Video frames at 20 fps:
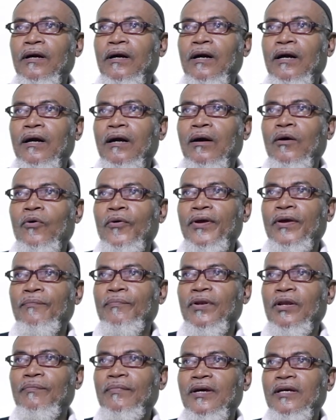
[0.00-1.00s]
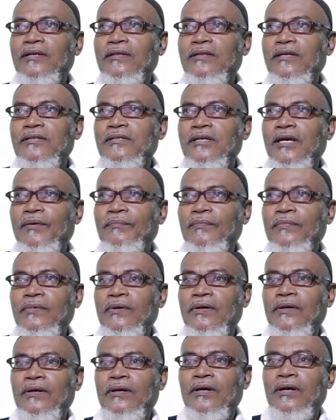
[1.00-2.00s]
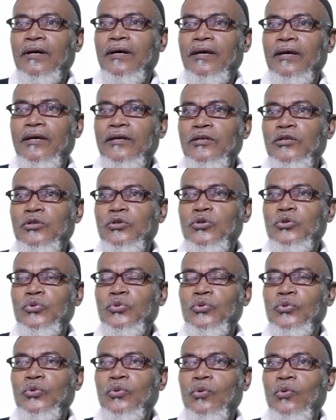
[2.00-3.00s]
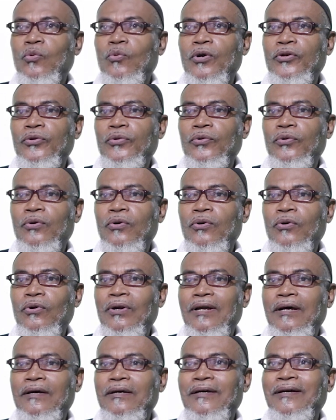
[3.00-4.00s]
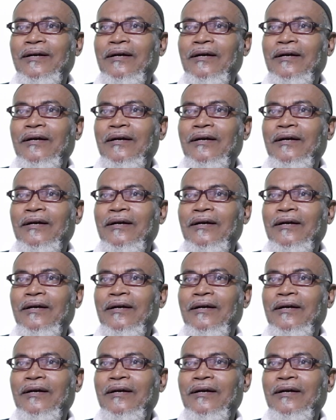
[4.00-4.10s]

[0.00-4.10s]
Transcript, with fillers: uh, or implement the same into what you call